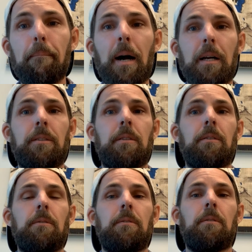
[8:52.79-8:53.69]

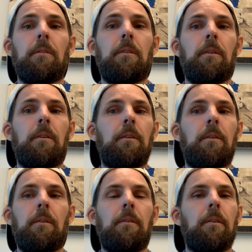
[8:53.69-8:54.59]
boxes.
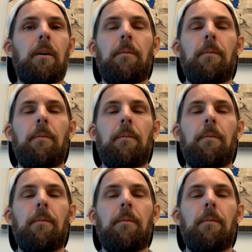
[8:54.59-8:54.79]
No.